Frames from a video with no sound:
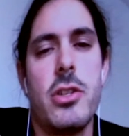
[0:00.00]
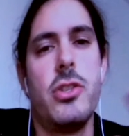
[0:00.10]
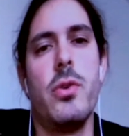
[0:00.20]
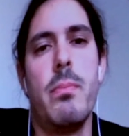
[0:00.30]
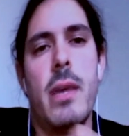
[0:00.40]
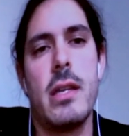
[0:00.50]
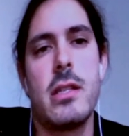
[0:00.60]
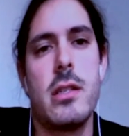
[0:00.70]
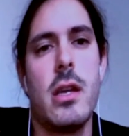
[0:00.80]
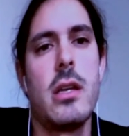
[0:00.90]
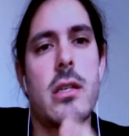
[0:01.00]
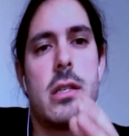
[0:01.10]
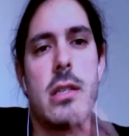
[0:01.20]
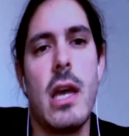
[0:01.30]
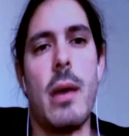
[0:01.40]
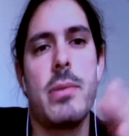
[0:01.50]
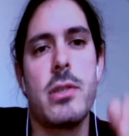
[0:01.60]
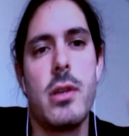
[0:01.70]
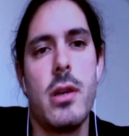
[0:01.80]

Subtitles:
you missed steps